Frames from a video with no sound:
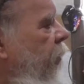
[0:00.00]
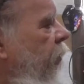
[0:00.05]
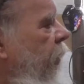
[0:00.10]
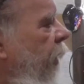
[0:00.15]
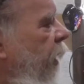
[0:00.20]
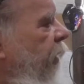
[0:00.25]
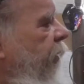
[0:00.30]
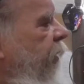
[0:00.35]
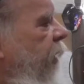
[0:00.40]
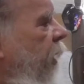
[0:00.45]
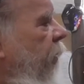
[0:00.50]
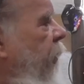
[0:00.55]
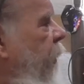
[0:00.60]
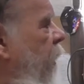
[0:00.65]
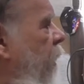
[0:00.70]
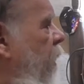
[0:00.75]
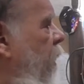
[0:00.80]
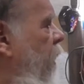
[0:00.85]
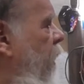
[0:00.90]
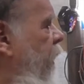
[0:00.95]
But it's coming
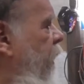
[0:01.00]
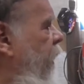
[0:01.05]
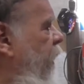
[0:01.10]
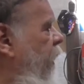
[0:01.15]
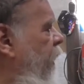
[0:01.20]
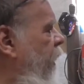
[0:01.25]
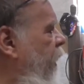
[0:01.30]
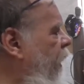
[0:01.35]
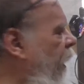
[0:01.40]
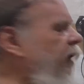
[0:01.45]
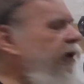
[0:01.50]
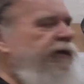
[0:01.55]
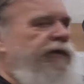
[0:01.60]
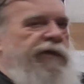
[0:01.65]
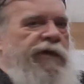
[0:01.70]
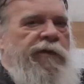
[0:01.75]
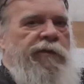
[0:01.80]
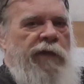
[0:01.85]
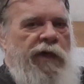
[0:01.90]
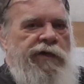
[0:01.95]
along here and there, and I can
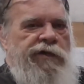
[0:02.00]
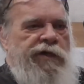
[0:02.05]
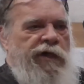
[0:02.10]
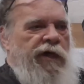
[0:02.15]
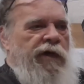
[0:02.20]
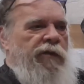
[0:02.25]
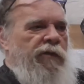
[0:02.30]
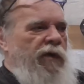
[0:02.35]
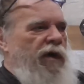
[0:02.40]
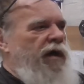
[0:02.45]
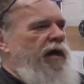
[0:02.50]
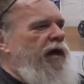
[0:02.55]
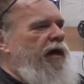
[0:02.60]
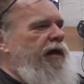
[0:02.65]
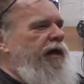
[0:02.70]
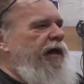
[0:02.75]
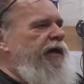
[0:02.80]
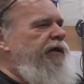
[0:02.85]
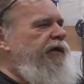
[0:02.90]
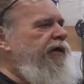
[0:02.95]
sit in my chair and work
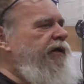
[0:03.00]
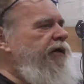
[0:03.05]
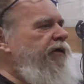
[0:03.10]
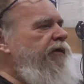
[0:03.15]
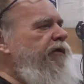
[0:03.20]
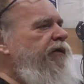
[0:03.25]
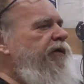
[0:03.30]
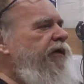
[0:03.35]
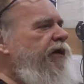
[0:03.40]
on it too.